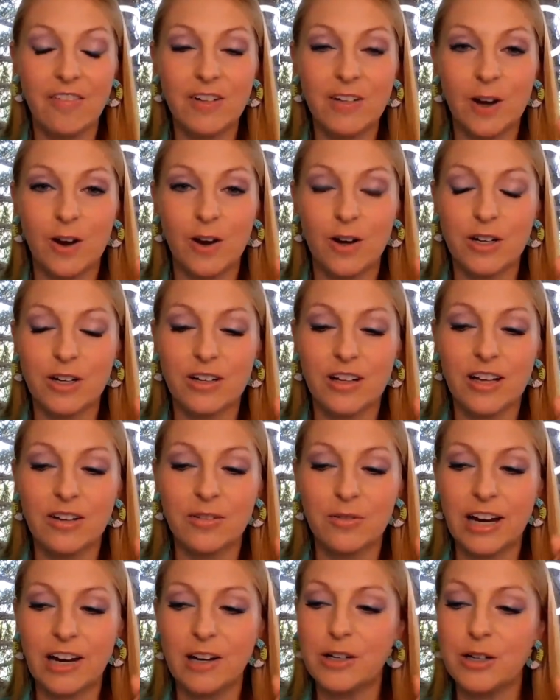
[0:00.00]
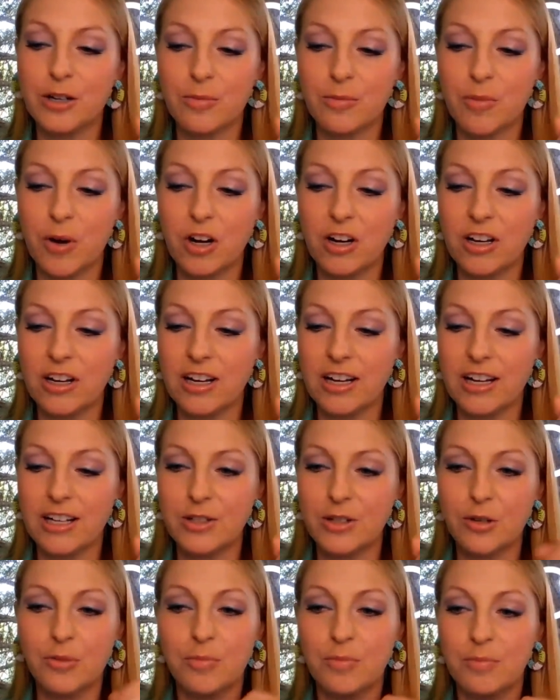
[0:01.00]
avatar, and you're like, Erin, you're marketing
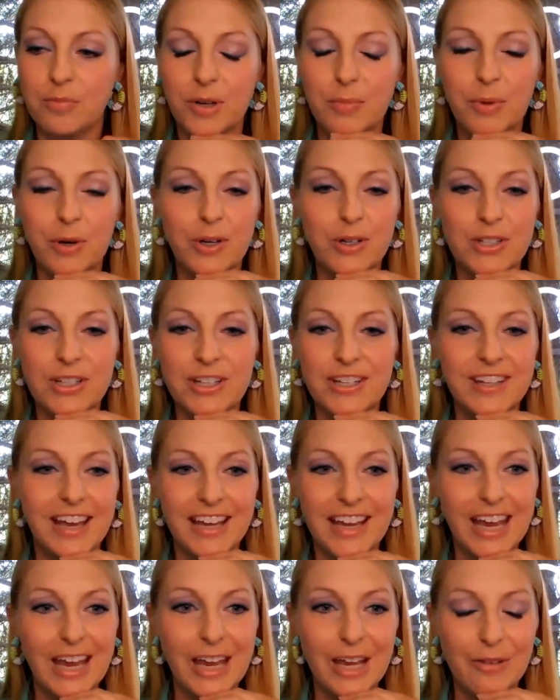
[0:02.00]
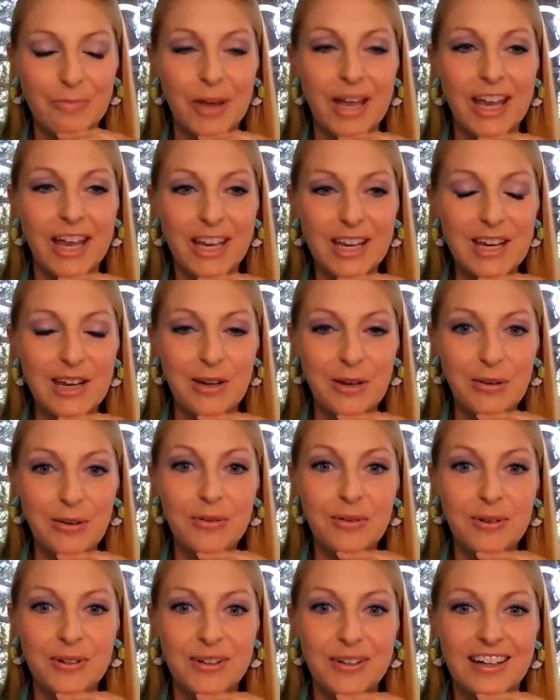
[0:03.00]
to a person that can't pay
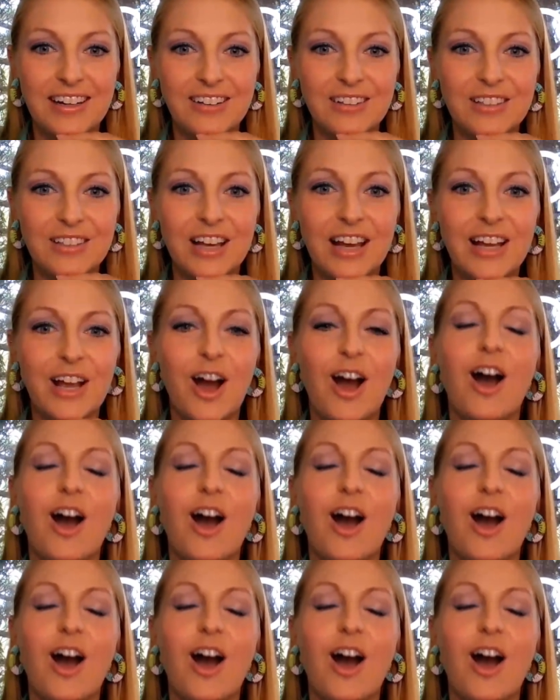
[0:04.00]
you. And I was like,